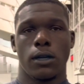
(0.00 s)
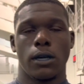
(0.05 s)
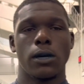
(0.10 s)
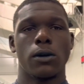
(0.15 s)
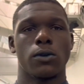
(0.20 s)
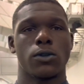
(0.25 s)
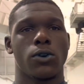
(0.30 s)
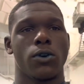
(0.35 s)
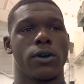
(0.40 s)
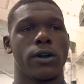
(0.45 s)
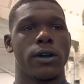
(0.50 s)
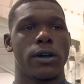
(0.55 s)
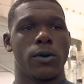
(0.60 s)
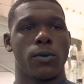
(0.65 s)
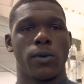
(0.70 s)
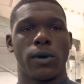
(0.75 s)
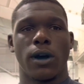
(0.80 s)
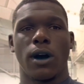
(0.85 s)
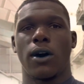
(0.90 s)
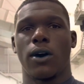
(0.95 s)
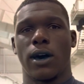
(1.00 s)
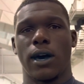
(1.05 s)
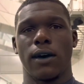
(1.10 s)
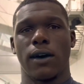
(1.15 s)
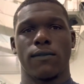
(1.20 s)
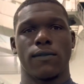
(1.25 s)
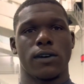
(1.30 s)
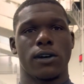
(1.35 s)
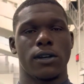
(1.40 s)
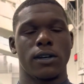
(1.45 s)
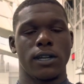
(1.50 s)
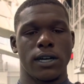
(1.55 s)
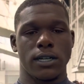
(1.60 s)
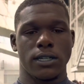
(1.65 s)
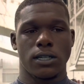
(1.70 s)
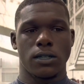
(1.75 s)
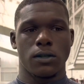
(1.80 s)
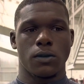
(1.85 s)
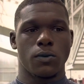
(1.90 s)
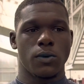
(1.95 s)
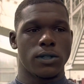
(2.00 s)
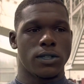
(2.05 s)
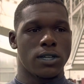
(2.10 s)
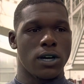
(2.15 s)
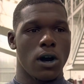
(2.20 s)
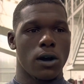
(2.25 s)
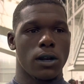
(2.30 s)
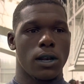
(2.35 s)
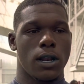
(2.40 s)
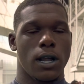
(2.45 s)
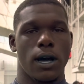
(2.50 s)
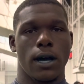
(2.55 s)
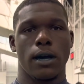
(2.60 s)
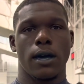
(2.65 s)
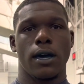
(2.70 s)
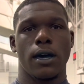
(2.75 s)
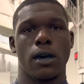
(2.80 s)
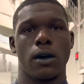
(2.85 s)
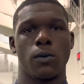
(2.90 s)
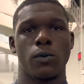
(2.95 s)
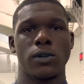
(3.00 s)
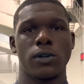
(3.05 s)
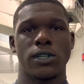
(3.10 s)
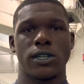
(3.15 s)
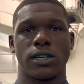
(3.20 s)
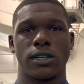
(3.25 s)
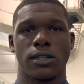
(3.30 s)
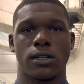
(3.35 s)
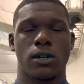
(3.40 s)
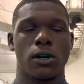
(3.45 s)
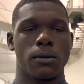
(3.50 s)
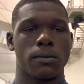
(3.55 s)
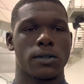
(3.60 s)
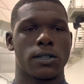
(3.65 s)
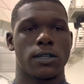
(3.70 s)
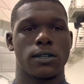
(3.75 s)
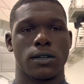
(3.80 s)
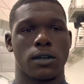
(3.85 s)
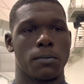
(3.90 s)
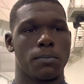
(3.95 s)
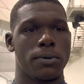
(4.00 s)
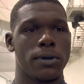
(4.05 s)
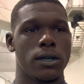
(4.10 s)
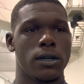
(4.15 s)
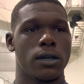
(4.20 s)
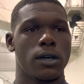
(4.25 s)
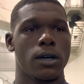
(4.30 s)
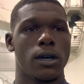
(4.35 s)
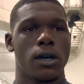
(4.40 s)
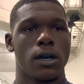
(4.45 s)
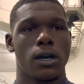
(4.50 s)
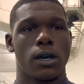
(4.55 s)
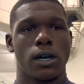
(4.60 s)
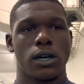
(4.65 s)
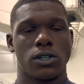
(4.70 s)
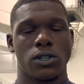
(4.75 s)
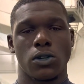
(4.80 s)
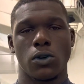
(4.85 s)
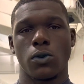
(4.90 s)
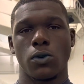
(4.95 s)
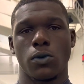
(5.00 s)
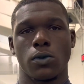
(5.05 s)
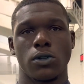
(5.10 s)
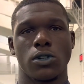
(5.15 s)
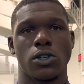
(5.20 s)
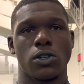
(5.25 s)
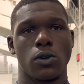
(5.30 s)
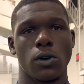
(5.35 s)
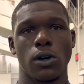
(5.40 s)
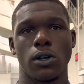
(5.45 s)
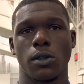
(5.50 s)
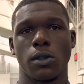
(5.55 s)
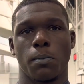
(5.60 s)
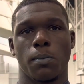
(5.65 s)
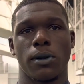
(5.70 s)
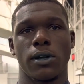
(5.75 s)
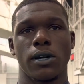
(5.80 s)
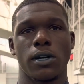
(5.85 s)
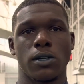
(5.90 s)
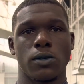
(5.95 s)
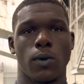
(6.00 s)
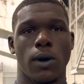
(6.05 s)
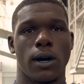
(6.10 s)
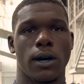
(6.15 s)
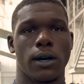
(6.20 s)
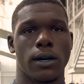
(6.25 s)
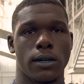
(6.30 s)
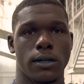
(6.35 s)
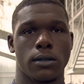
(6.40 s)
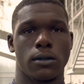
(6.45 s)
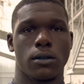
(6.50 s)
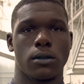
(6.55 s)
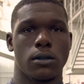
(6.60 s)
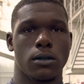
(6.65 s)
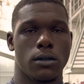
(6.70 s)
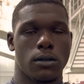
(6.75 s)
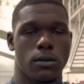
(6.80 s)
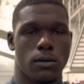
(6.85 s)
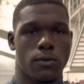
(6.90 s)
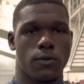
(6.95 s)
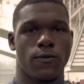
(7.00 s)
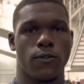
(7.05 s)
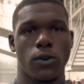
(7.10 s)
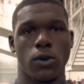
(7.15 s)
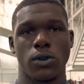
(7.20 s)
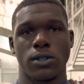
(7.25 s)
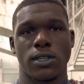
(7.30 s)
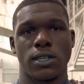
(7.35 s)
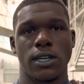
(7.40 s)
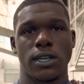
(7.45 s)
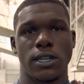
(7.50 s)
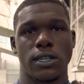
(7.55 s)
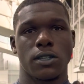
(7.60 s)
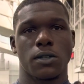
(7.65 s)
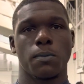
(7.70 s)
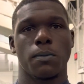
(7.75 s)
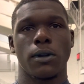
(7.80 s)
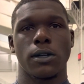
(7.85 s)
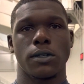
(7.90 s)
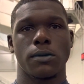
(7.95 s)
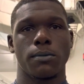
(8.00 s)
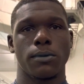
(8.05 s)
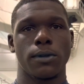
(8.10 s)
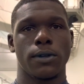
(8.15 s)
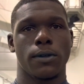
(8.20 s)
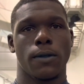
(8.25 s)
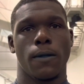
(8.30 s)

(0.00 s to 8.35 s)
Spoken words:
It was great. We all have a connection. We talk a lot, and we just come to compete and show other players why Florida State is the place to be.